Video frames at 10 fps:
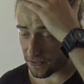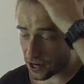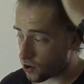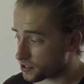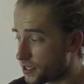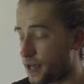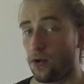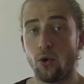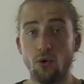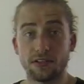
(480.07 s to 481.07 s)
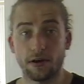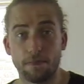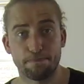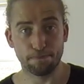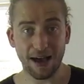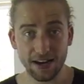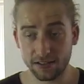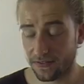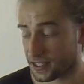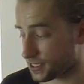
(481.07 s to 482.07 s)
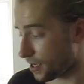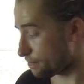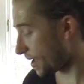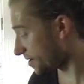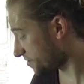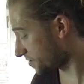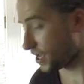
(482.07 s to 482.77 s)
very hot in here. Also, balanced versus unbalanced.